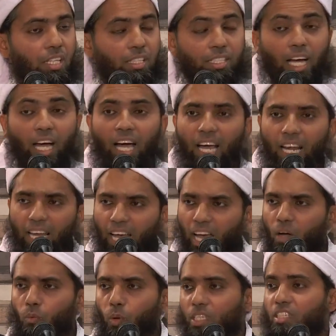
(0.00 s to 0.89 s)
The
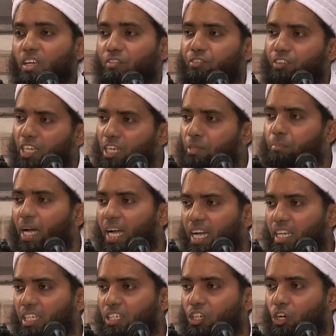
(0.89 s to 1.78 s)
halawat of
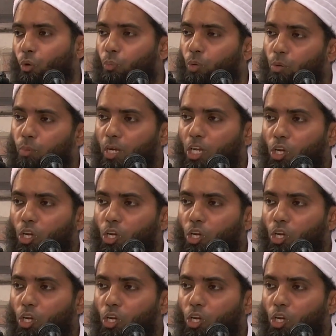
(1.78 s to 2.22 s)
Iman, we will